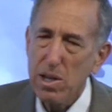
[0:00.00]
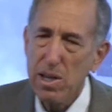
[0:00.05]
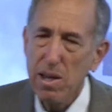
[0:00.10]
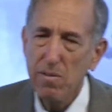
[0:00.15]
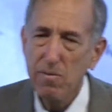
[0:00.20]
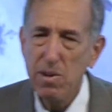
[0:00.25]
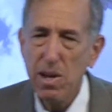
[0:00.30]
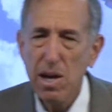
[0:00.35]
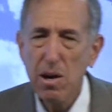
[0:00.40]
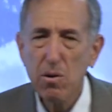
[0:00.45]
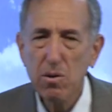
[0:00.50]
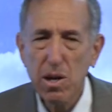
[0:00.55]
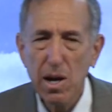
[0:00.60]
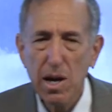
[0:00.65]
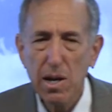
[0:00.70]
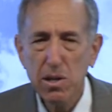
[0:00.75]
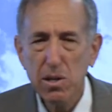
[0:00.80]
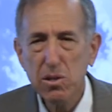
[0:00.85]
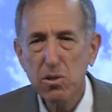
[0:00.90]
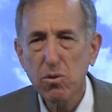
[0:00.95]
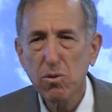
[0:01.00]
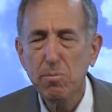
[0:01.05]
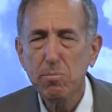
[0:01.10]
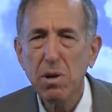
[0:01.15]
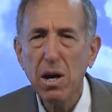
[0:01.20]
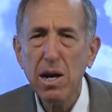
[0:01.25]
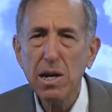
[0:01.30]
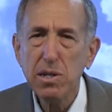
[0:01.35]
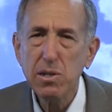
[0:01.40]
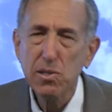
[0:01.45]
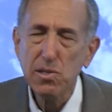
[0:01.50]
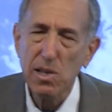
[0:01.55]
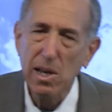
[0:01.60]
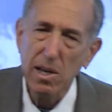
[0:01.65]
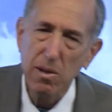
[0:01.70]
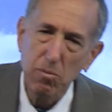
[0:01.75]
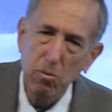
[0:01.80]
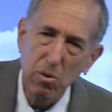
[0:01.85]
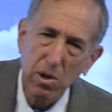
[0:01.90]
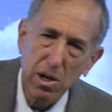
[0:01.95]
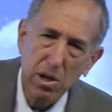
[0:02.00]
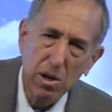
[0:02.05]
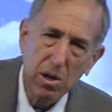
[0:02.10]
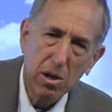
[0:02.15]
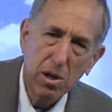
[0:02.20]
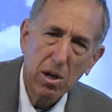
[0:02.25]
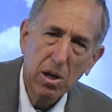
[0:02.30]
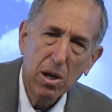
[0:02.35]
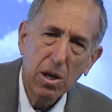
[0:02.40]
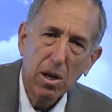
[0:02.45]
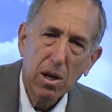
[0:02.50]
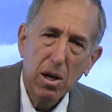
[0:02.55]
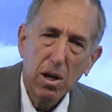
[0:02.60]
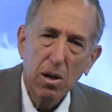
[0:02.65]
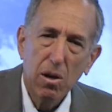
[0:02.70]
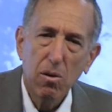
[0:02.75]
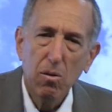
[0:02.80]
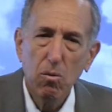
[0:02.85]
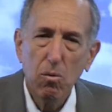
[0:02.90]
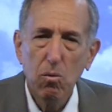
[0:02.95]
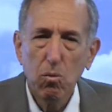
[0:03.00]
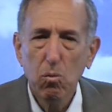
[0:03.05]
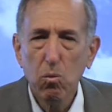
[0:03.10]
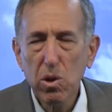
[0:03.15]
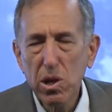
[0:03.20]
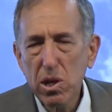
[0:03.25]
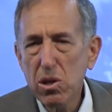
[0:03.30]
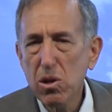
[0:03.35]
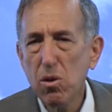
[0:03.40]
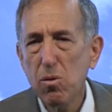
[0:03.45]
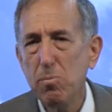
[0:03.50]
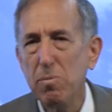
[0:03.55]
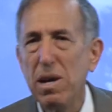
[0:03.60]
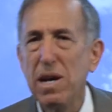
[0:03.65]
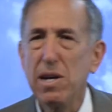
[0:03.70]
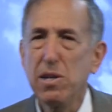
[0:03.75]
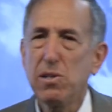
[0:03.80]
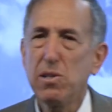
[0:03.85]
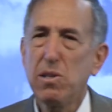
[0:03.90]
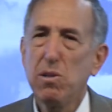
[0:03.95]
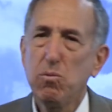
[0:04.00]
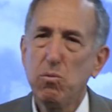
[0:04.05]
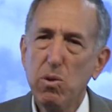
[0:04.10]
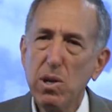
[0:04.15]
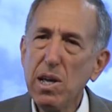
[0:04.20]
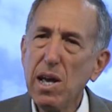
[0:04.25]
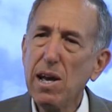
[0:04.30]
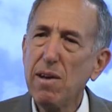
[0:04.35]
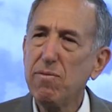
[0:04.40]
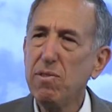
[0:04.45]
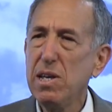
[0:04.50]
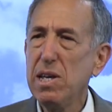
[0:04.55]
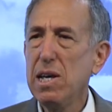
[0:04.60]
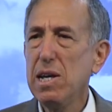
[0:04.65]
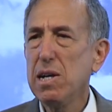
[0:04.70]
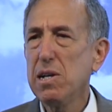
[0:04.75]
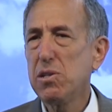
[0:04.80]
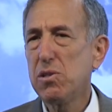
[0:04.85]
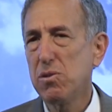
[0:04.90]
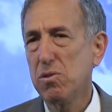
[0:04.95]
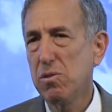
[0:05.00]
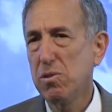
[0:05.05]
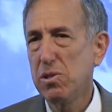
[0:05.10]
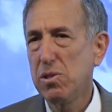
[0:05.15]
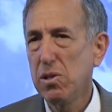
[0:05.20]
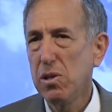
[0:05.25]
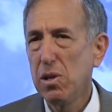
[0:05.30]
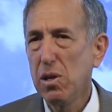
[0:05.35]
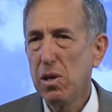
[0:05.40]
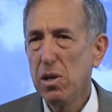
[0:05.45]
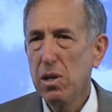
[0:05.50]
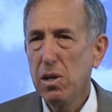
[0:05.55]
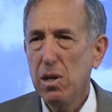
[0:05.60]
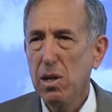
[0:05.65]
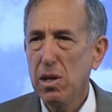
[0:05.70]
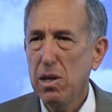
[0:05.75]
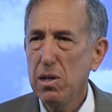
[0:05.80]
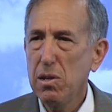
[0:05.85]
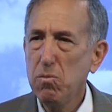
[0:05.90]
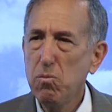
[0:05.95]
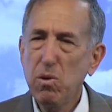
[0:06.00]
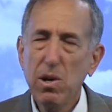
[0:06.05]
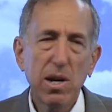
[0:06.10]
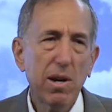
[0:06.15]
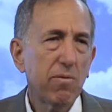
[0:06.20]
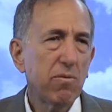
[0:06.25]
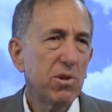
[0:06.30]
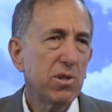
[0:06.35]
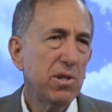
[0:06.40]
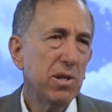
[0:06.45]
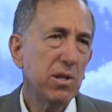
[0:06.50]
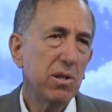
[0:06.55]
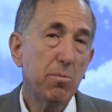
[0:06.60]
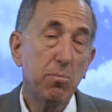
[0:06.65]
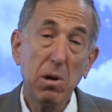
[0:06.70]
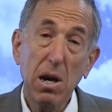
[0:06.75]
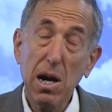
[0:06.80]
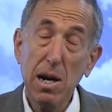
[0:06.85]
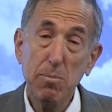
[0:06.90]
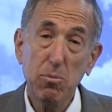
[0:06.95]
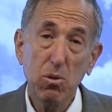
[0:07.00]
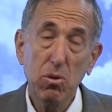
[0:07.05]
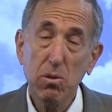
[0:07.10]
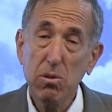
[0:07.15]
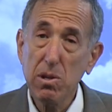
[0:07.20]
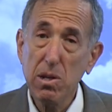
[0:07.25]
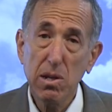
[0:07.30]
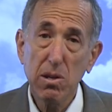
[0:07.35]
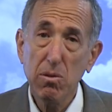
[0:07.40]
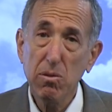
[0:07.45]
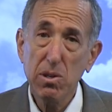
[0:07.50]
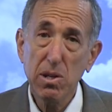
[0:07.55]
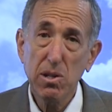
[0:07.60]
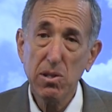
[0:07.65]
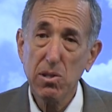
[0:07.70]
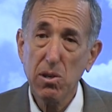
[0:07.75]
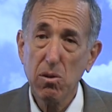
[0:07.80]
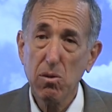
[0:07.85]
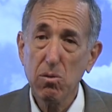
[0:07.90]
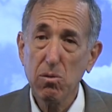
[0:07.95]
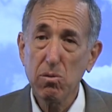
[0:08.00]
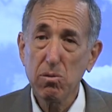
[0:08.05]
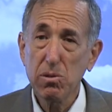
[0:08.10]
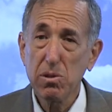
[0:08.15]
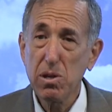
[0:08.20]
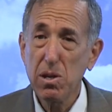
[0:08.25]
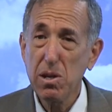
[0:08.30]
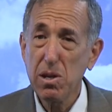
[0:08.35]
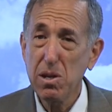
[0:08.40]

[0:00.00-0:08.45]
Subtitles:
have now gotten into a mindset where we know best. We have the answers. And whatever's in the Bible, you know, these old,